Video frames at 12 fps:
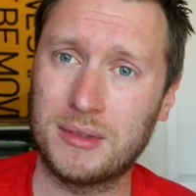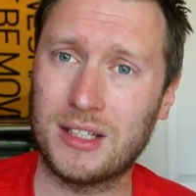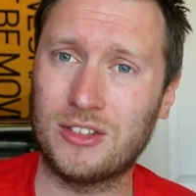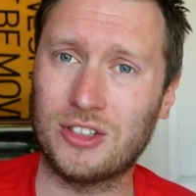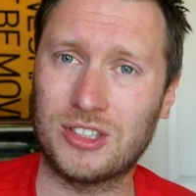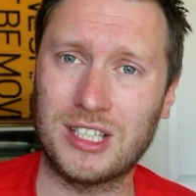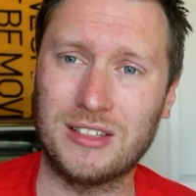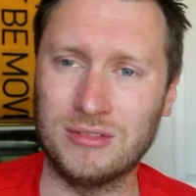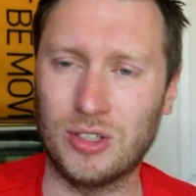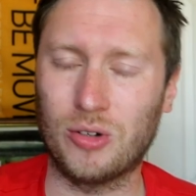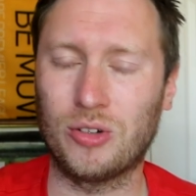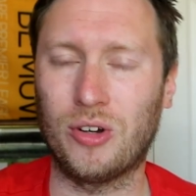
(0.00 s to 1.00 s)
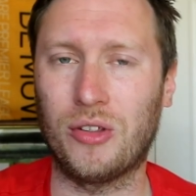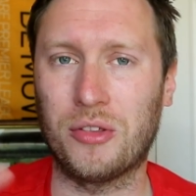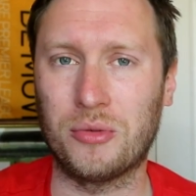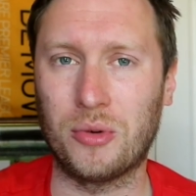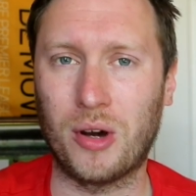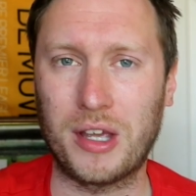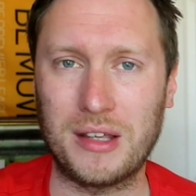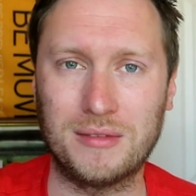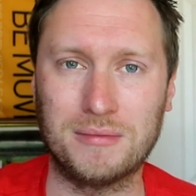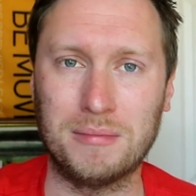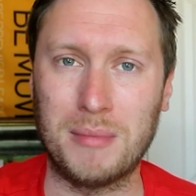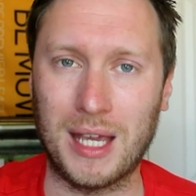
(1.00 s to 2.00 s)
They just have not got the right
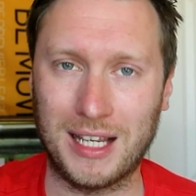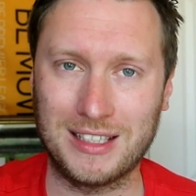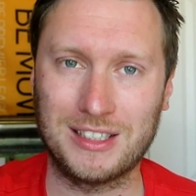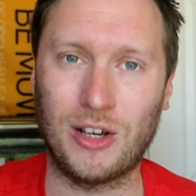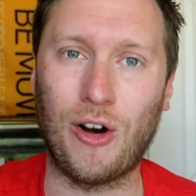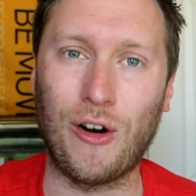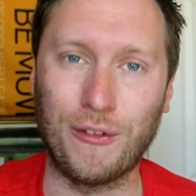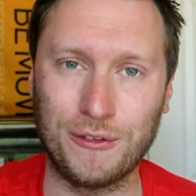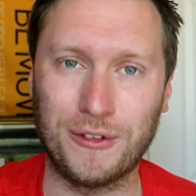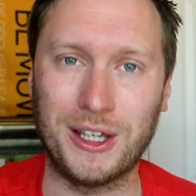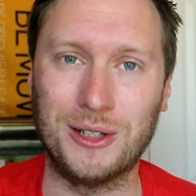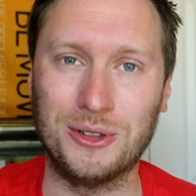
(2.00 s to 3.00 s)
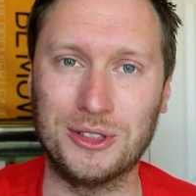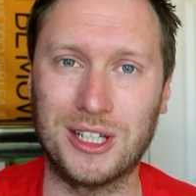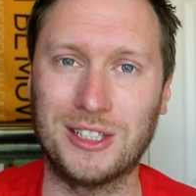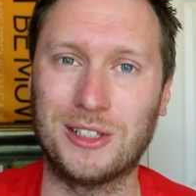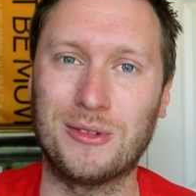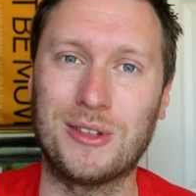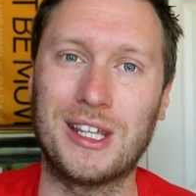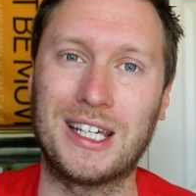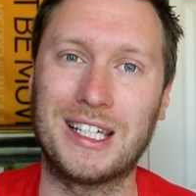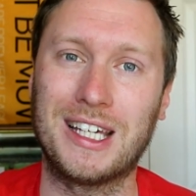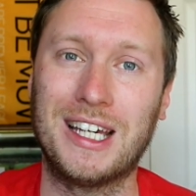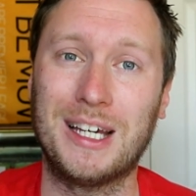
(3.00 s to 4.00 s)
mix off field, I don't
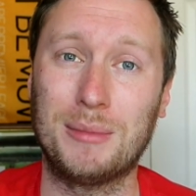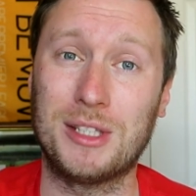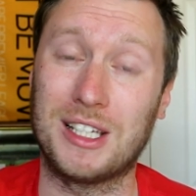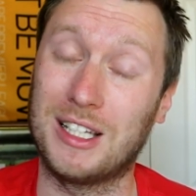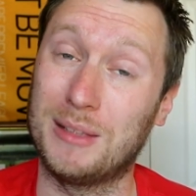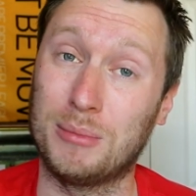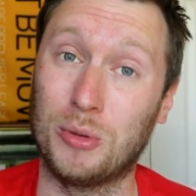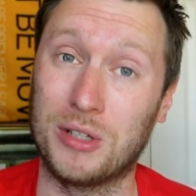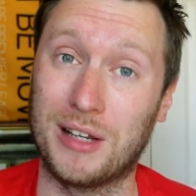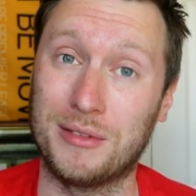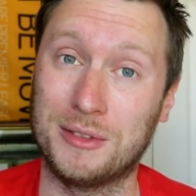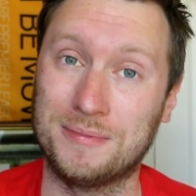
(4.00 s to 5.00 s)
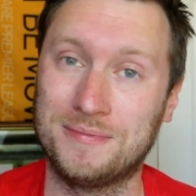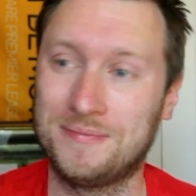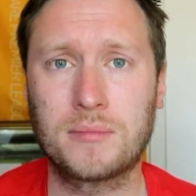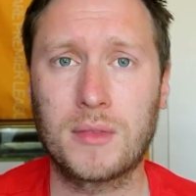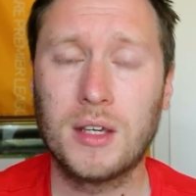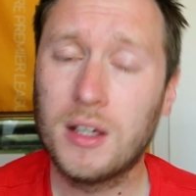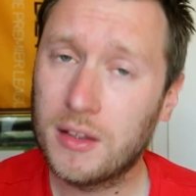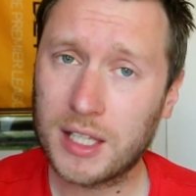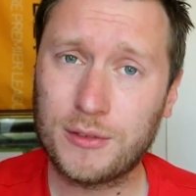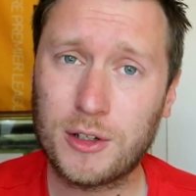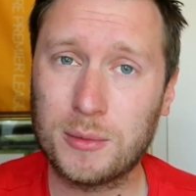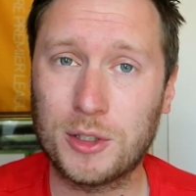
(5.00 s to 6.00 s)
think, particularly at board level.
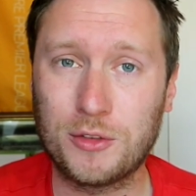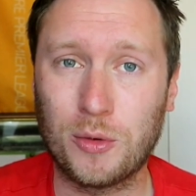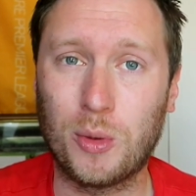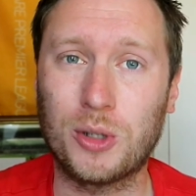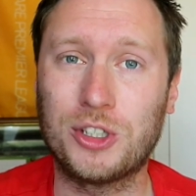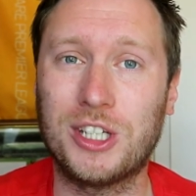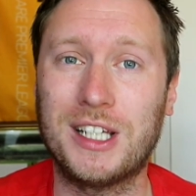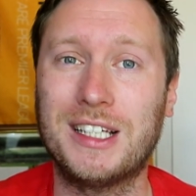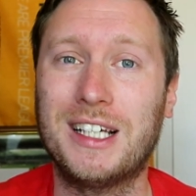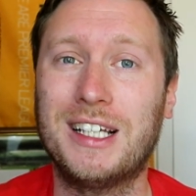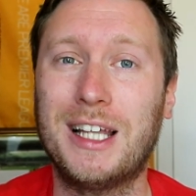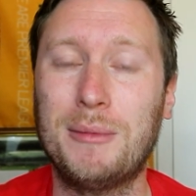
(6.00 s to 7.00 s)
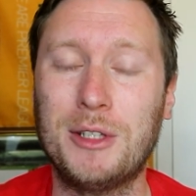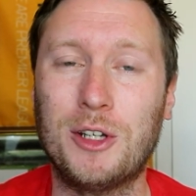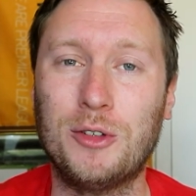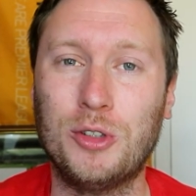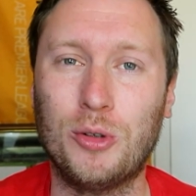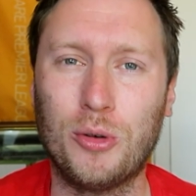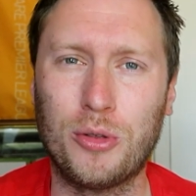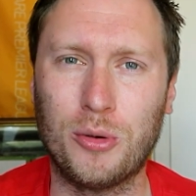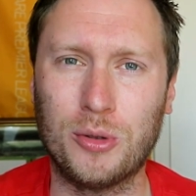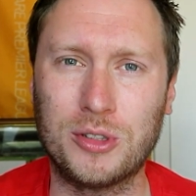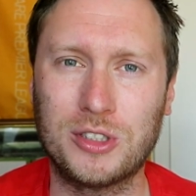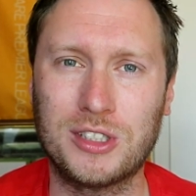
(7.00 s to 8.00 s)
Thank you very much for watching. Let me know your
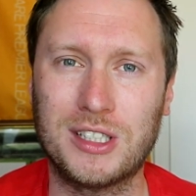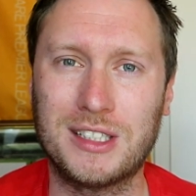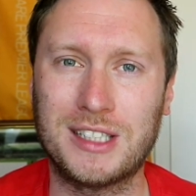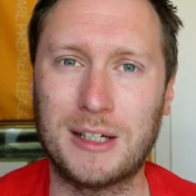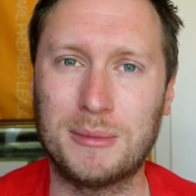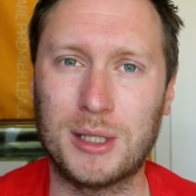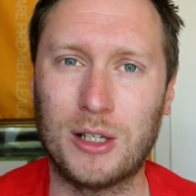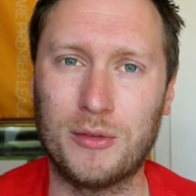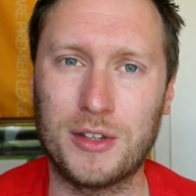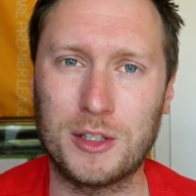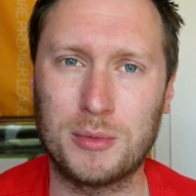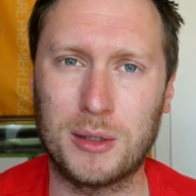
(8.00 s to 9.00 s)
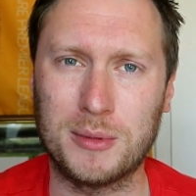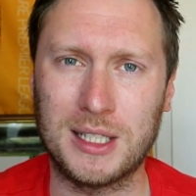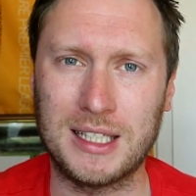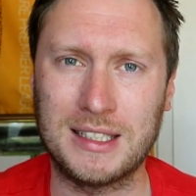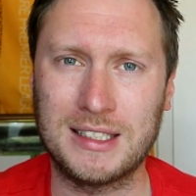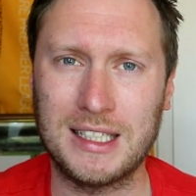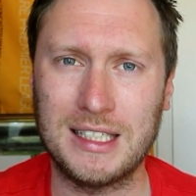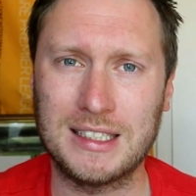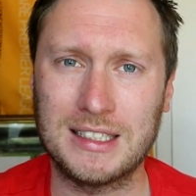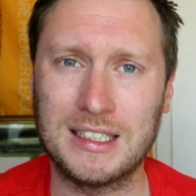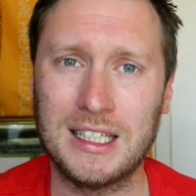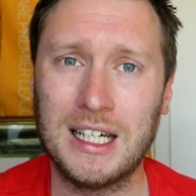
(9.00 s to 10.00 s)
thoughts down below of this Premier League
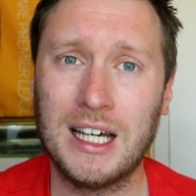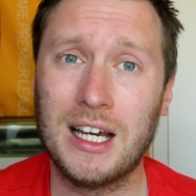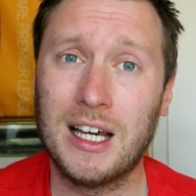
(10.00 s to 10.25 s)
season.